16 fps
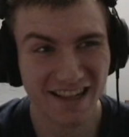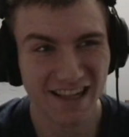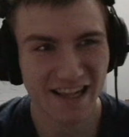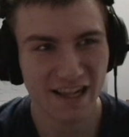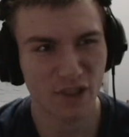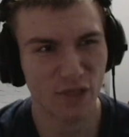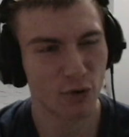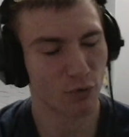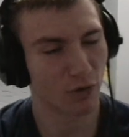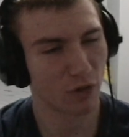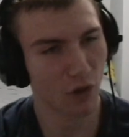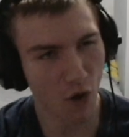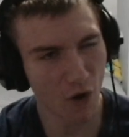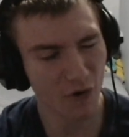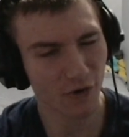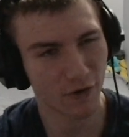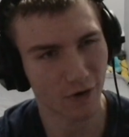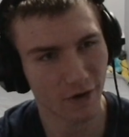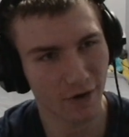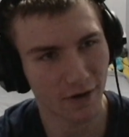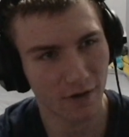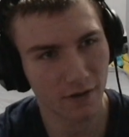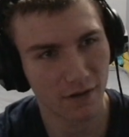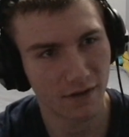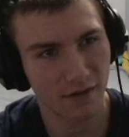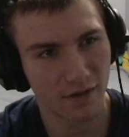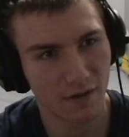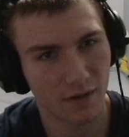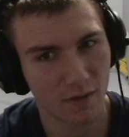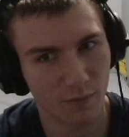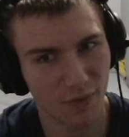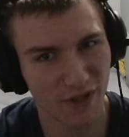They're longer,
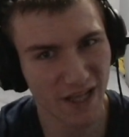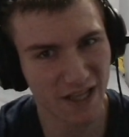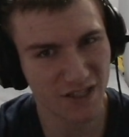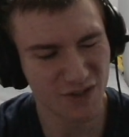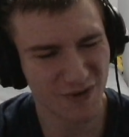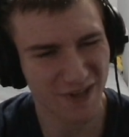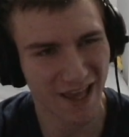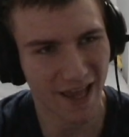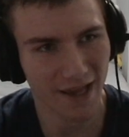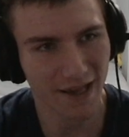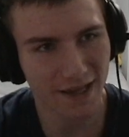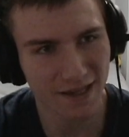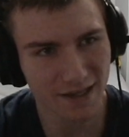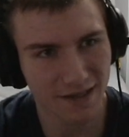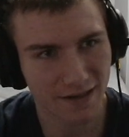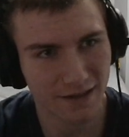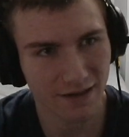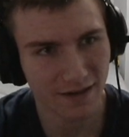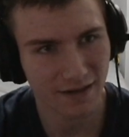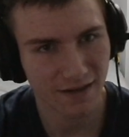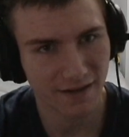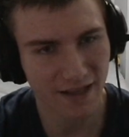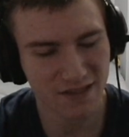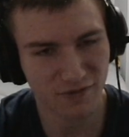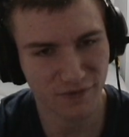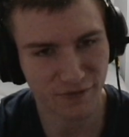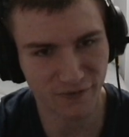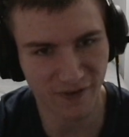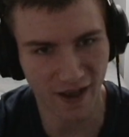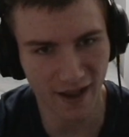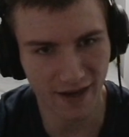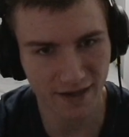but that's okay. That's
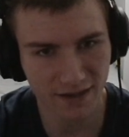fine.